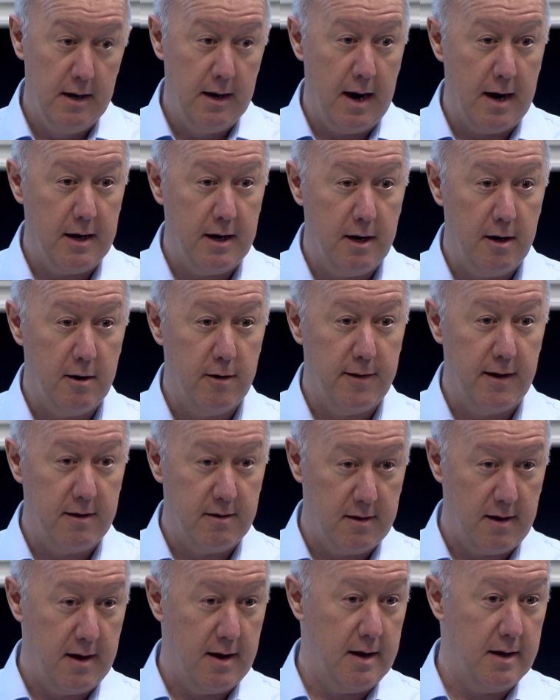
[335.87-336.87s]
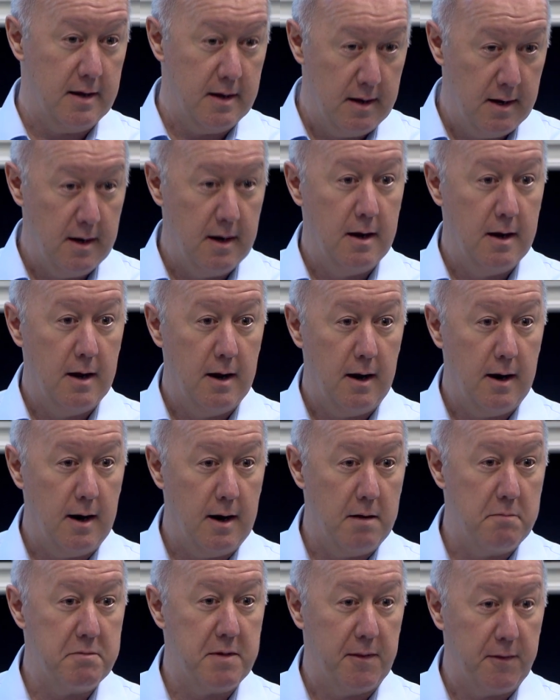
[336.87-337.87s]
And here they say
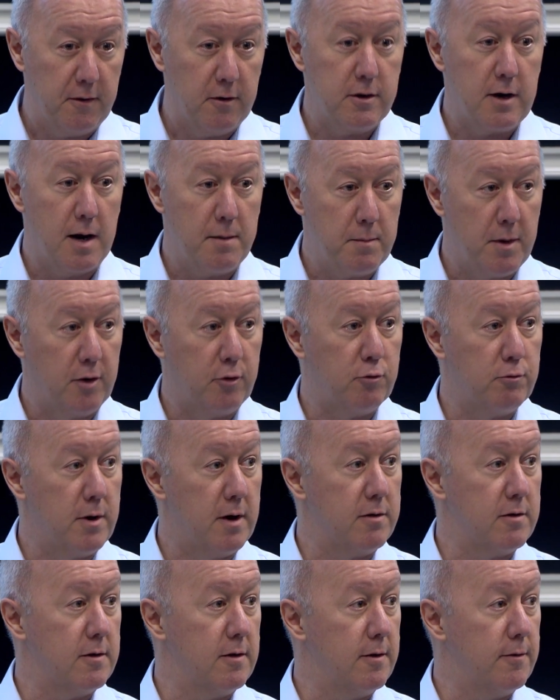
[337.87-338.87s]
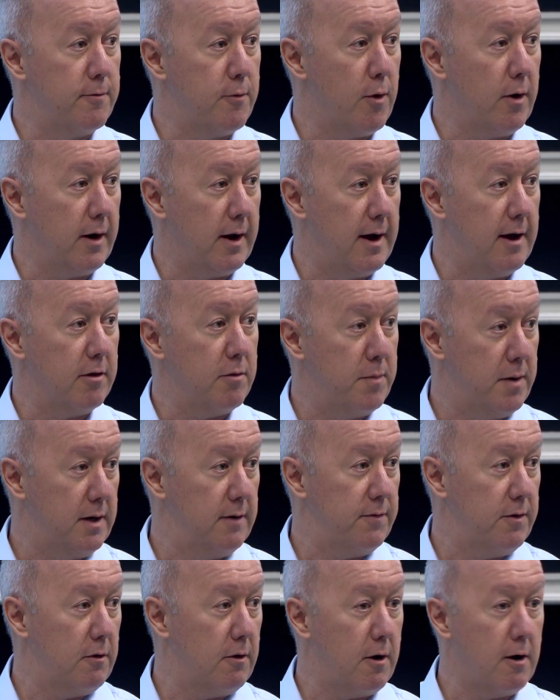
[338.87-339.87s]
um, that there's not much risk to the forecast, but
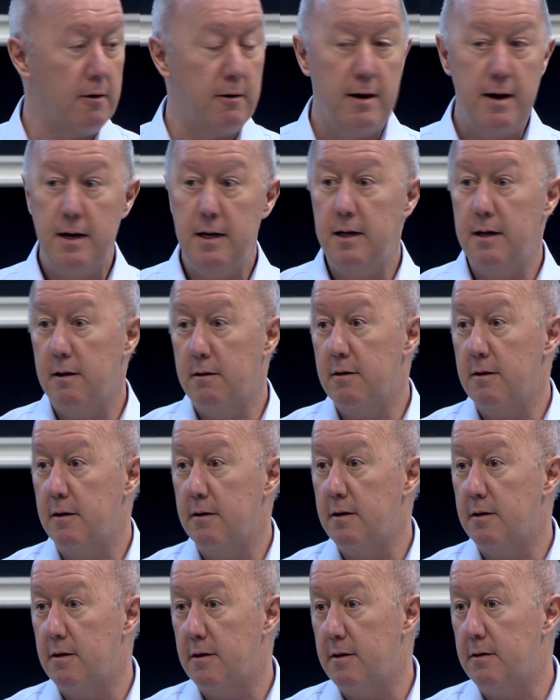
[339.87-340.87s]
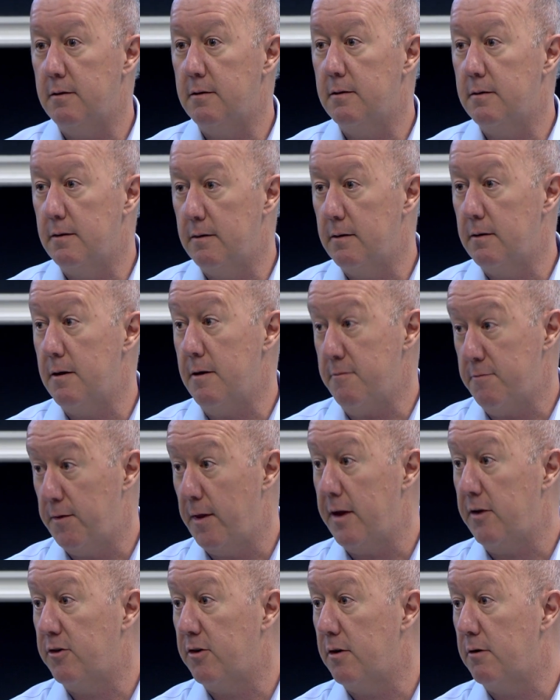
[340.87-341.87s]
if there are any, it's, a, it's in
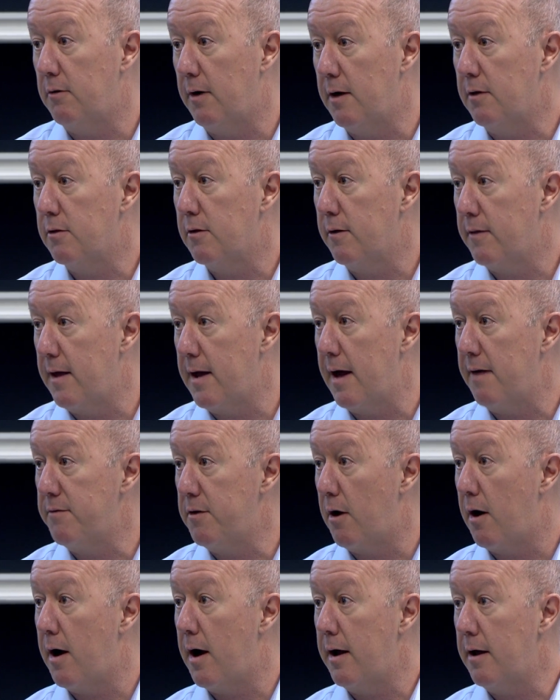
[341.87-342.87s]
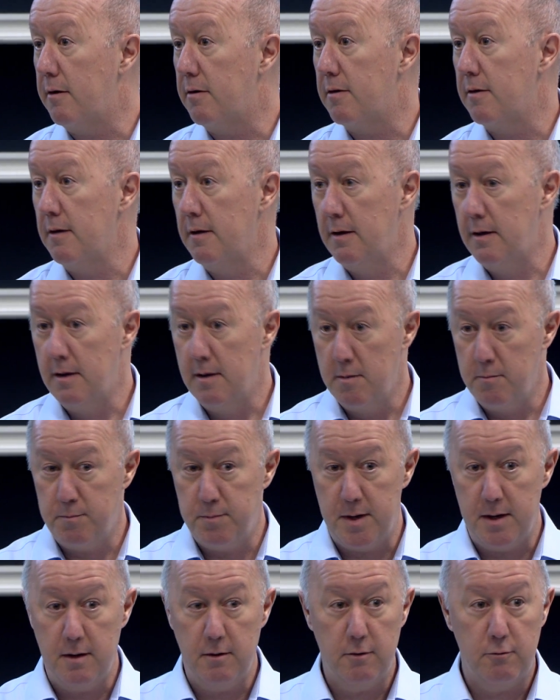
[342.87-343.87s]
inflation, right? So they have their eyes
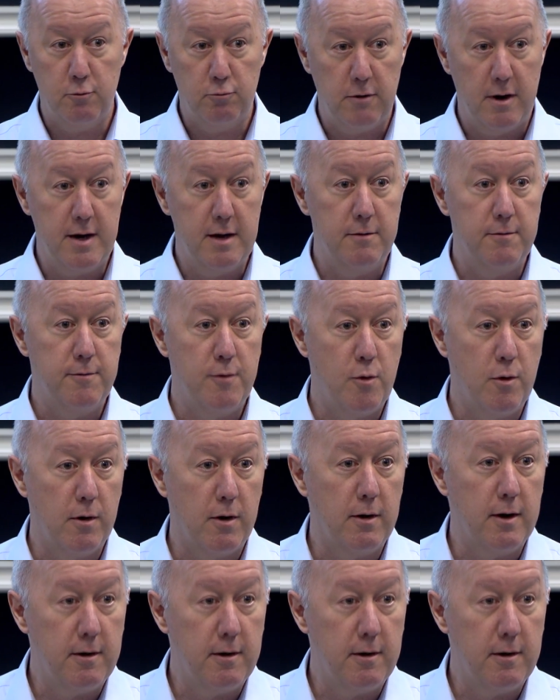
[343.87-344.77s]
peeled, ready for